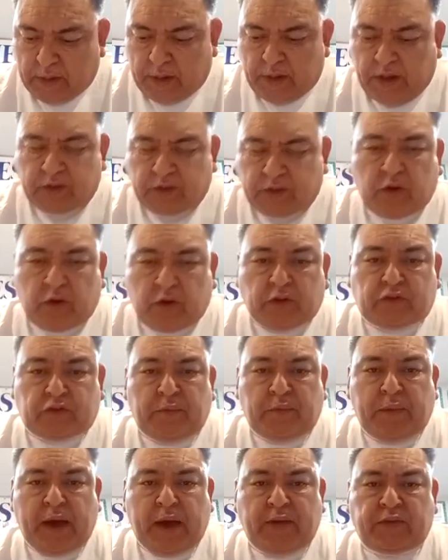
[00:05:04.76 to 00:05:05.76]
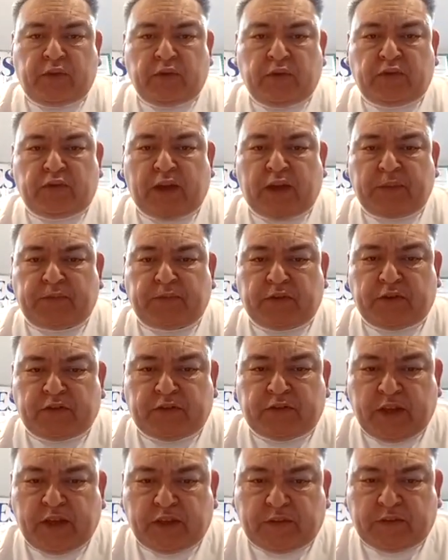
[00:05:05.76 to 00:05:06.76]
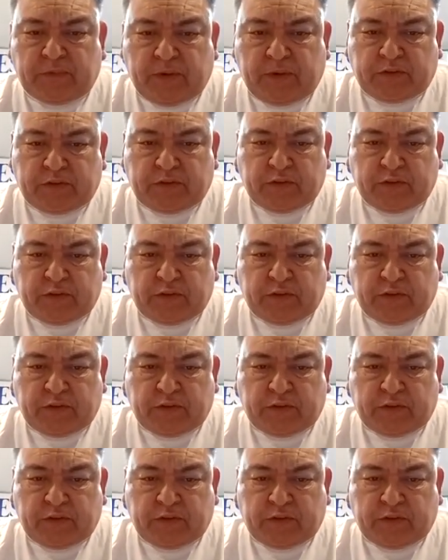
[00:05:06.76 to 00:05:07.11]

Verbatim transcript: Let's go to Matthew chapter 6, verse